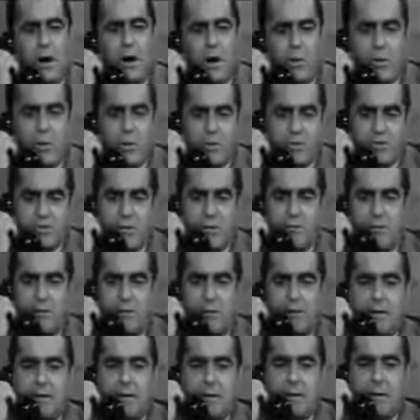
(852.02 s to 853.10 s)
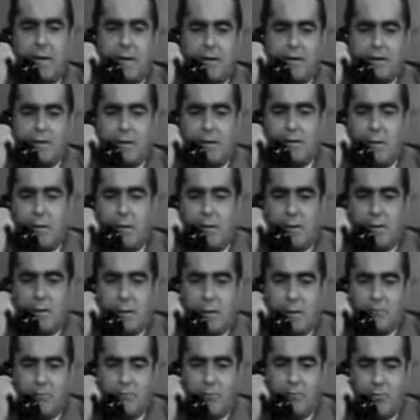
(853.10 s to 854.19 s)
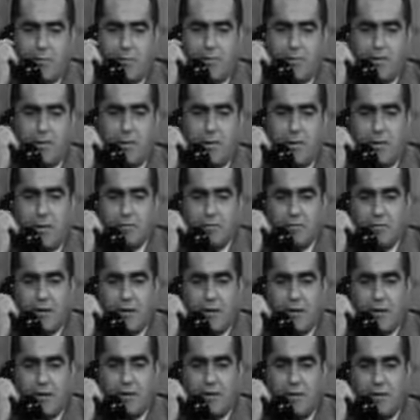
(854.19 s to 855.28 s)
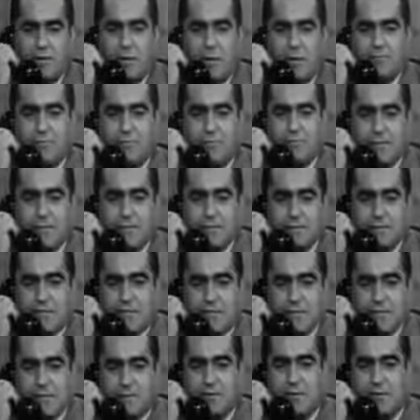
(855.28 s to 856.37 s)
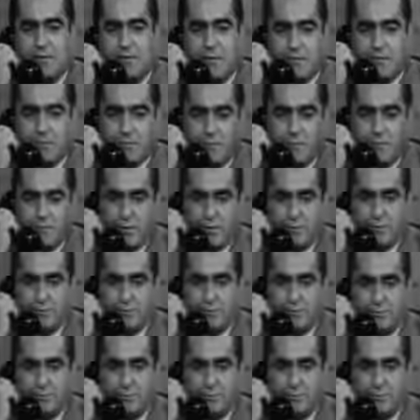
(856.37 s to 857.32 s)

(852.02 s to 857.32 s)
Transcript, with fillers: Oh, well, she'll be a little late, so I'm going to call for them at their hotel, and you'll have to meet us later at the Driftwood Room.